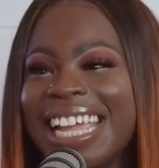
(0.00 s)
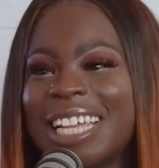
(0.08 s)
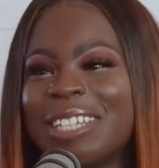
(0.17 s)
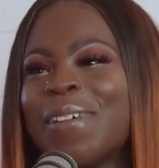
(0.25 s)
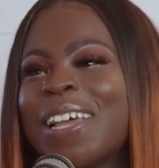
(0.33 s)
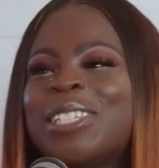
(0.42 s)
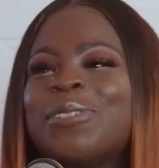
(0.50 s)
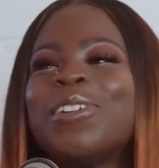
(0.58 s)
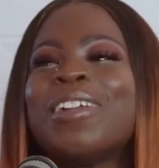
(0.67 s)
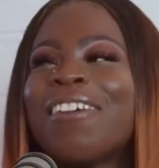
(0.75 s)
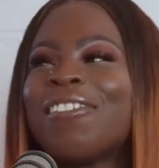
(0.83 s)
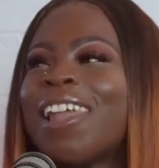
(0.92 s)
Especially
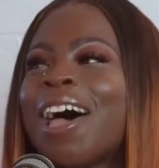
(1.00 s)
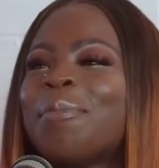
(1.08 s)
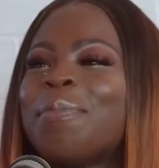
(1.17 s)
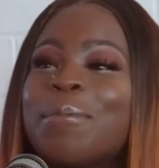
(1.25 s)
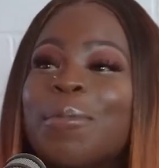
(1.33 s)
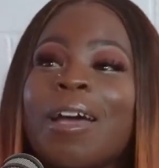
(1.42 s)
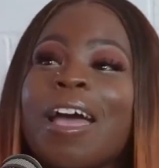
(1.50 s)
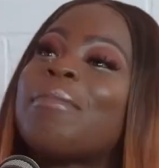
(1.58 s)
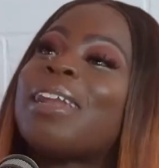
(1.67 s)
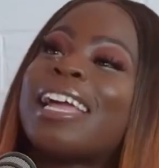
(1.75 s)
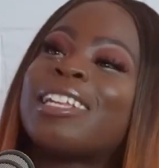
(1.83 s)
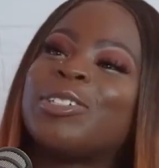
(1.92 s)
when you have a lot of people
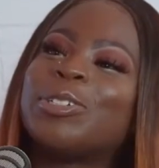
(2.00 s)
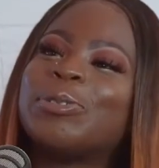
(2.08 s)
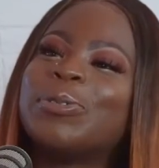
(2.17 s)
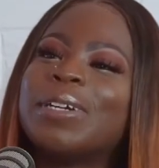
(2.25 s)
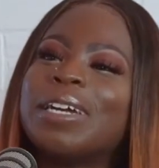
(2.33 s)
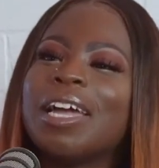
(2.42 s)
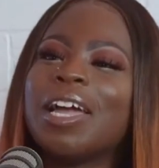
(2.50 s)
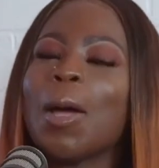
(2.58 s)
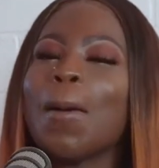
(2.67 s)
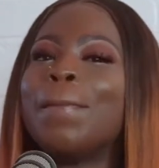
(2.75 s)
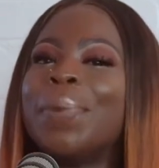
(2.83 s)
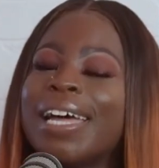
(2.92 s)
coming at you. Yeah, you gotta yeah.
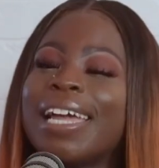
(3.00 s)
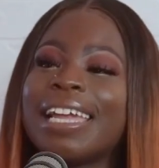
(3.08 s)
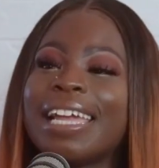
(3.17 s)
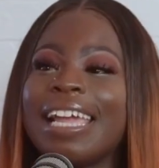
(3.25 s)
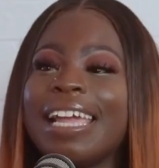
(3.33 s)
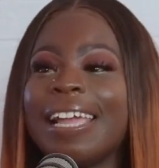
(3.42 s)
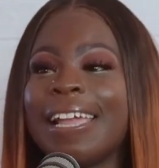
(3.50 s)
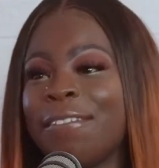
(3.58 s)
master but it.